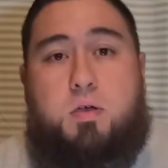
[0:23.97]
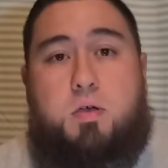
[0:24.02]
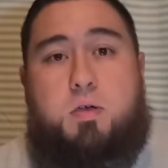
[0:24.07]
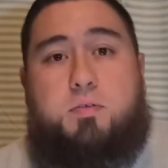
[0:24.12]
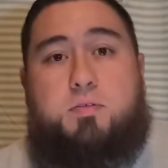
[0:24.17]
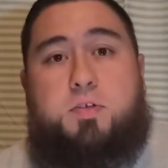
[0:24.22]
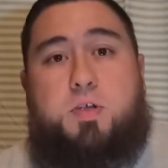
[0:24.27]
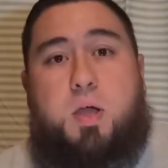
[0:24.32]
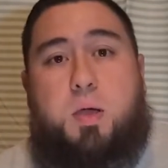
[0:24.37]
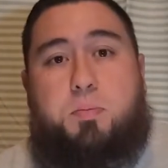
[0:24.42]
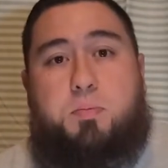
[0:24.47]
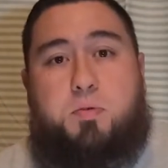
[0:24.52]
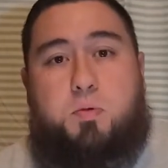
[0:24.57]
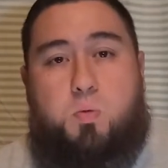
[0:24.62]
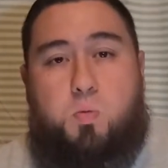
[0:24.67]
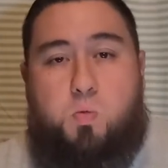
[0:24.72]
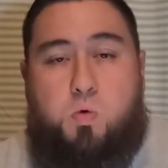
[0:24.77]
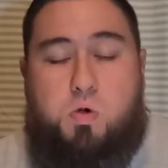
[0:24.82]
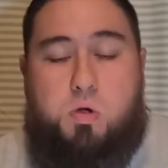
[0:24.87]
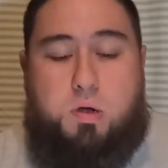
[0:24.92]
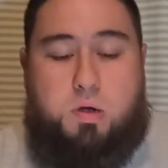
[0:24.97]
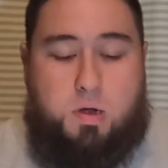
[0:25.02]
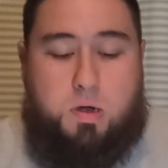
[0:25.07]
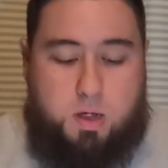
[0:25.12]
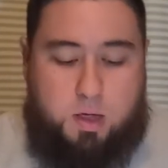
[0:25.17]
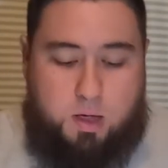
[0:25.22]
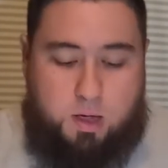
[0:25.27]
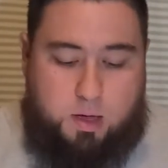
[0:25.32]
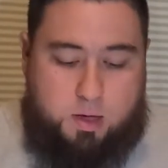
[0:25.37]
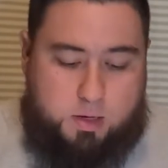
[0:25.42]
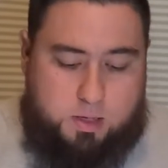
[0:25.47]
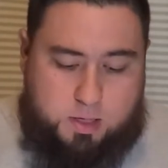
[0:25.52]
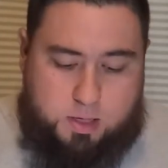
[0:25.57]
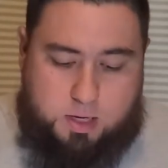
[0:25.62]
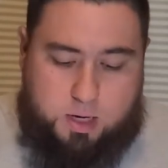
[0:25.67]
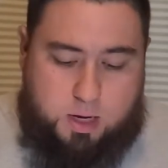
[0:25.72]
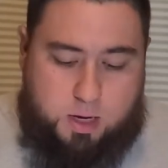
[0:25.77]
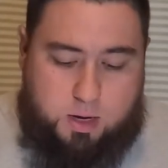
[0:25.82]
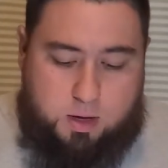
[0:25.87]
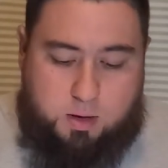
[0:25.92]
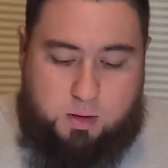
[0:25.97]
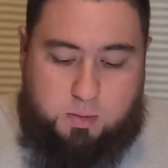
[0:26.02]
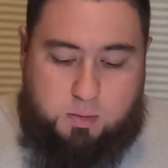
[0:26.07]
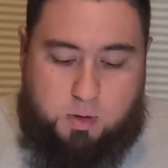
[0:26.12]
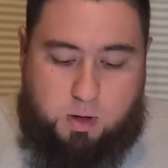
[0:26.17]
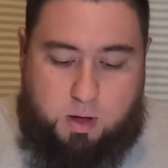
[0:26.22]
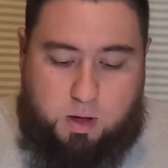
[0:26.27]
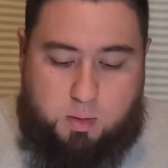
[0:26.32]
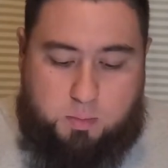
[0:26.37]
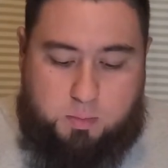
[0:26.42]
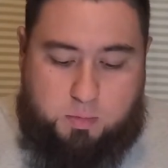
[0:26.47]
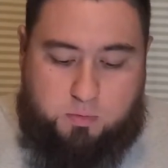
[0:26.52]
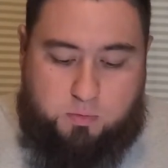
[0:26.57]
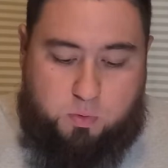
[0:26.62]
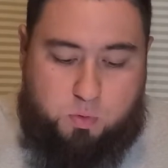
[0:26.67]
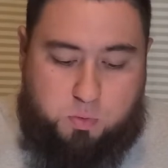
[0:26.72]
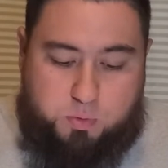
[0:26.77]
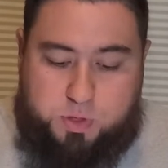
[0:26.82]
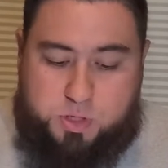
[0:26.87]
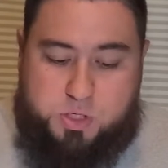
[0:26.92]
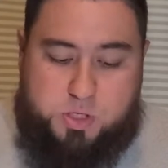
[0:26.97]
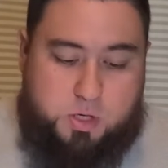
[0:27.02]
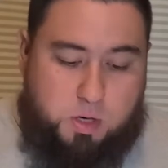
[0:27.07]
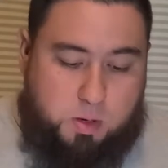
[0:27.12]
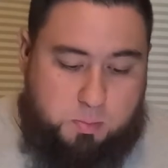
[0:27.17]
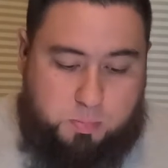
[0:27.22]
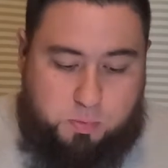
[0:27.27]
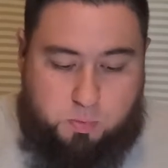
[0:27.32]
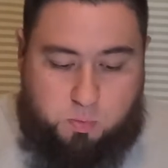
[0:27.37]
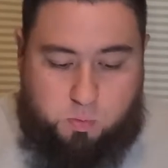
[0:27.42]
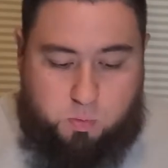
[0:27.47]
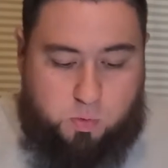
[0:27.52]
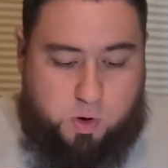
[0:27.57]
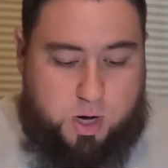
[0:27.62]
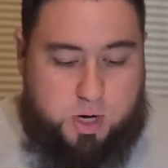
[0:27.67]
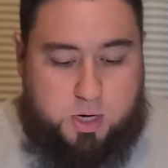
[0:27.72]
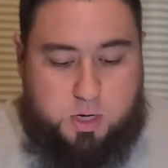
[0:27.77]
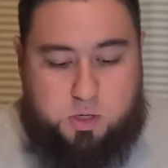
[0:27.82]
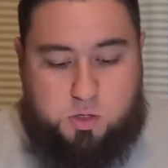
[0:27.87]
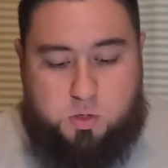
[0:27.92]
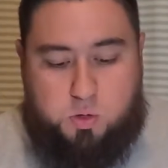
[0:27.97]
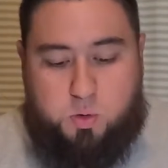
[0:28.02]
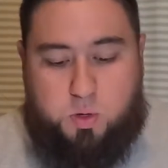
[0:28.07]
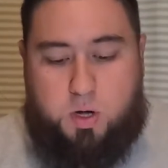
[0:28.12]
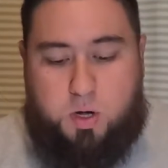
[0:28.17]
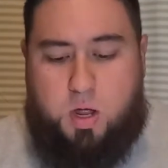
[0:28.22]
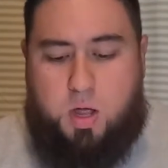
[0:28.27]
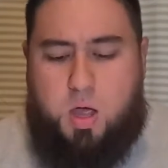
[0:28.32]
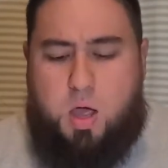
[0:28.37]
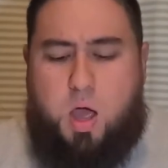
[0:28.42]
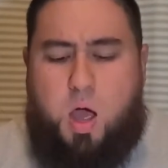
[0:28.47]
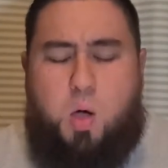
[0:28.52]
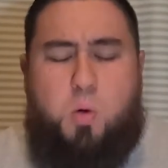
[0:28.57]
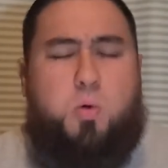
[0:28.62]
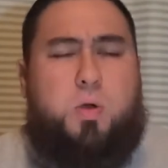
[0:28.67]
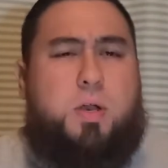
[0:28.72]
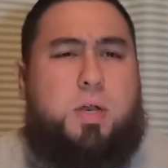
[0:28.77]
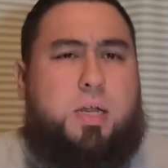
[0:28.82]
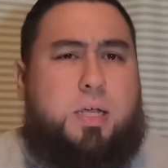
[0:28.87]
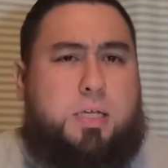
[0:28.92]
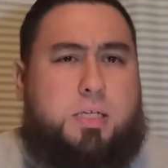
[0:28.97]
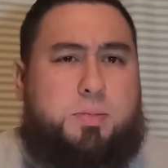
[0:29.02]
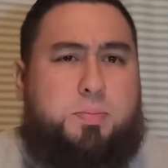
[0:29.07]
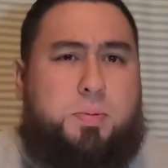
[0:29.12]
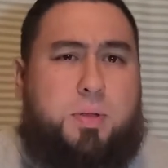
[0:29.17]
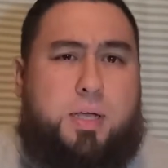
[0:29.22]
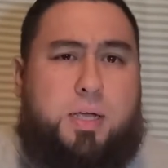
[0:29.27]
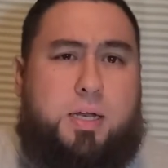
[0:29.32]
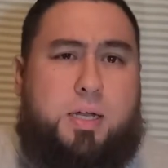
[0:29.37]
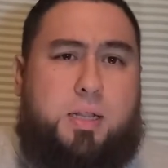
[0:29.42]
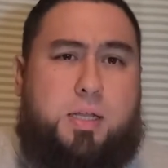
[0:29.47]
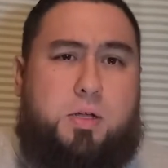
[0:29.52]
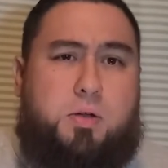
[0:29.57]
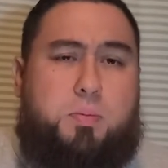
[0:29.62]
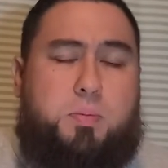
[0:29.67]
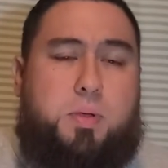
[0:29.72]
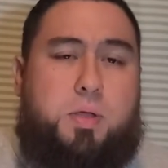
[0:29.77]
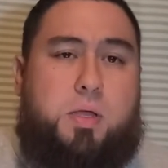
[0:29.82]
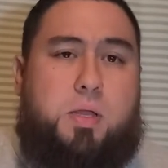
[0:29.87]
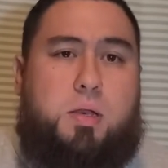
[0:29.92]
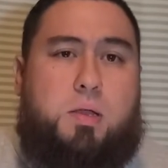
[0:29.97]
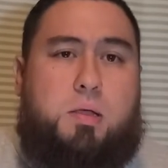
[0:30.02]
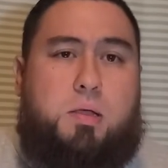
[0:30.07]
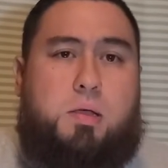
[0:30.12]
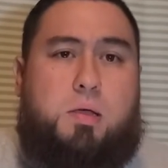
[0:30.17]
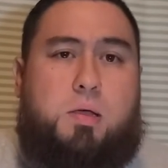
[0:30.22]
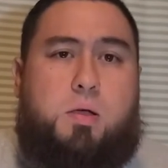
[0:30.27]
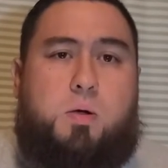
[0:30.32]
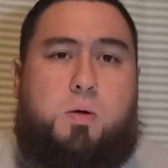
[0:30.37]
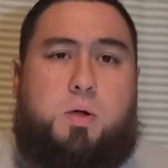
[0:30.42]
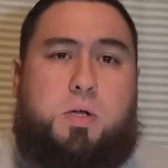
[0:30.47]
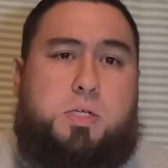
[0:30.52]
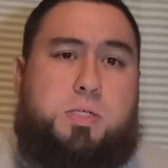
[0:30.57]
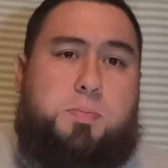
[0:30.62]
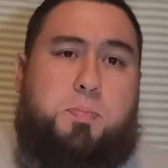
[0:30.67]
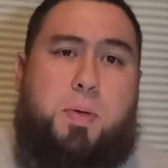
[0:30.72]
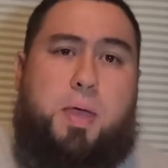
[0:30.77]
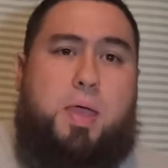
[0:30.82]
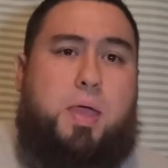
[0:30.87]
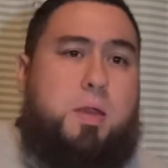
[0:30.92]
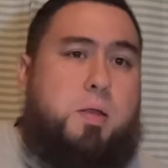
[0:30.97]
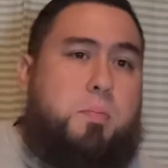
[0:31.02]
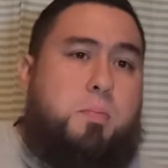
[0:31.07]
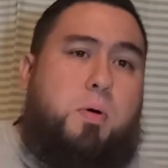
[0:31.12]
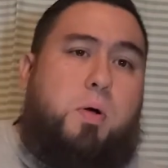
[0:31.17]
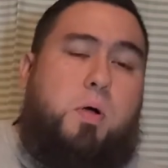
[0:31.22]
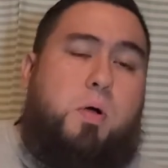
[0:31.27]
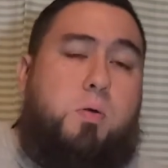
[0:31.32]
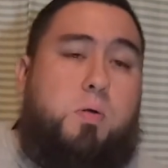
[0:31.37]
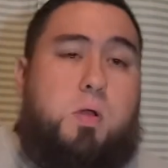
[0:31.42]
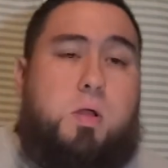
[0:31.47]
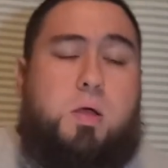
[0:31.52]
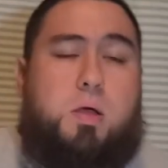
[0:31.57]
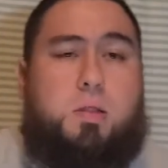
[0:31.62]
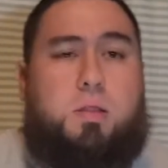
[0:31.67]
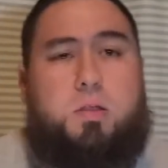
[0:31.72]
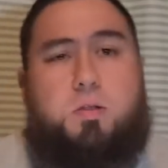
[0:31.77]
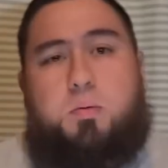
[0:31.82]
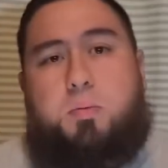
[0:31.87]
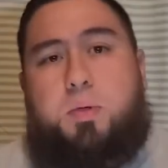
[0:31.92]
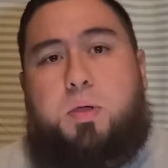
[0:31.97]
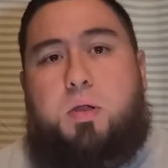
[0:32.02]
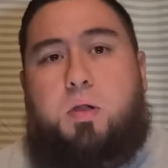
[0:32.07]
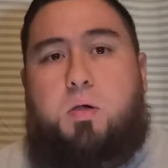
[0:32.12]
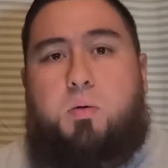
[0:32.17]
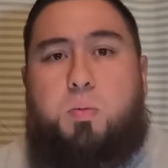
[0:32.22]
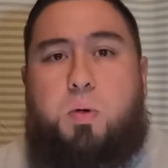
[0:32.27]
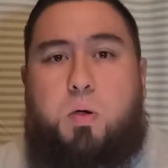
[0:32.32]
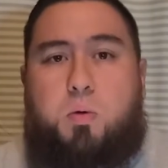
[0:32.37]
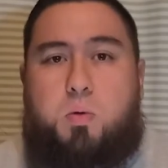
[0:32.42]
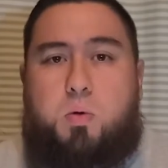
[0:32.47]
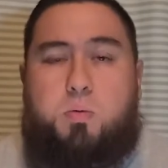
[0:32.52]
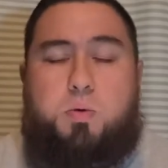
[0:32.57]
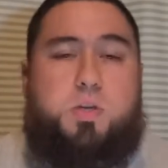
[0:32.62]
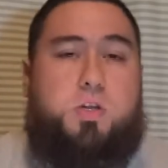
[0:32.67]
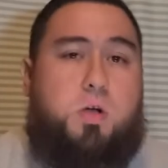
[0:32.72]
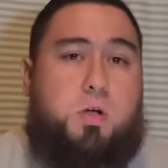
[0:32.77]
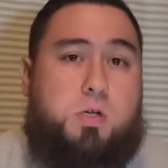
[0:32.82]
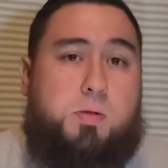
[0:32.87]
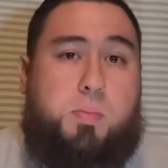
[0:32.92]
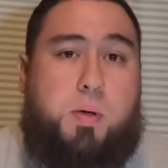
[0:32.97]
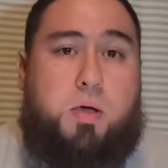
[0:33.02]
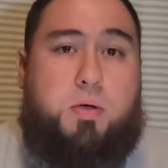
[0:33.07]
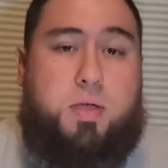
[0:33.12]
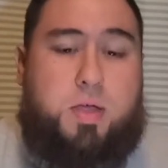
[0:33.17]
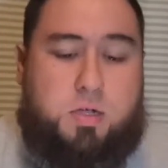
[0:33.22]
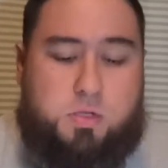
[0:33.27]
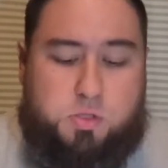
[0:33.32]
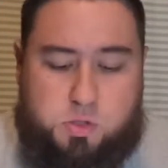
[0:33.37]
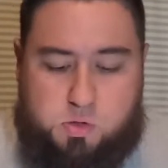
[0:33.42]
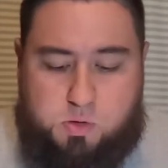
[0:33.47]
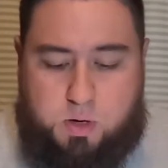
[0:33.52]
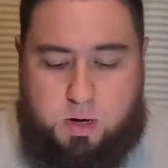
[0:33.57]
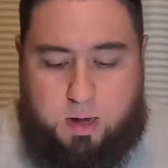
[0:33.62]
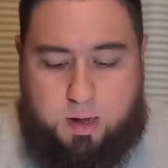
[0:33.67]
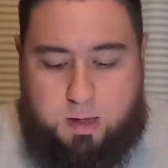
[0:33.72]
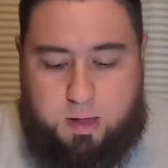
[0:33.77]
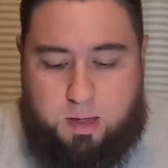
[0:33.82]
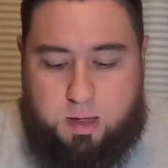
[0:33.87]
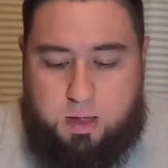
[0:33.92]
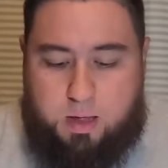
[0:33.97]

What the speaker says: of chapter 1. And today, before we jump right into it, I wanted to explain a little bit or expand upon a little bit about what we talked about yesterday.